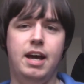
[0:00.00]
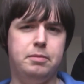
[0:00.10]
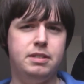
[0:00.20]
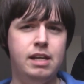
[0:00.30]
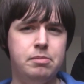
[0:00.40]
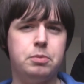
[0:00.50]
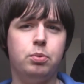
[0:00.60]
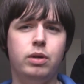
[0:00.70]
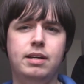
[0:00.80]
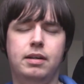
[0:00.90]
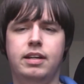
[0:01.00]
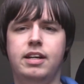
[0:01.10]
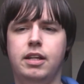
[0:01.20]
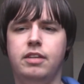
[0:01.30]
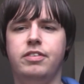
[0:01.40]
It seems pretty
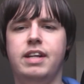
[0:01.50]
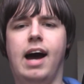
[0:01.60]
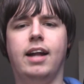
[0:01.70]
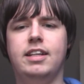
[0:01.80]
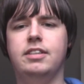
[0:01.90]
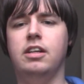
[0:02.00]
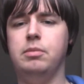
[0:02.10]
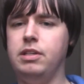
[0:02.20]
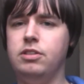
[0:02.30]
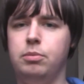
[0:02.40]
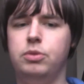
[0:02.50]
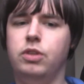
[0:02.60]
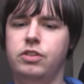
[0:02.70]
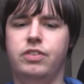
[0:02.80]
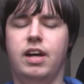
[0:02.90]
clear that the finale is going to be some
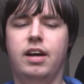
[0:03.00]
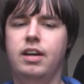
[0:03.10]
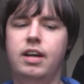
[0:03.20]
sort of a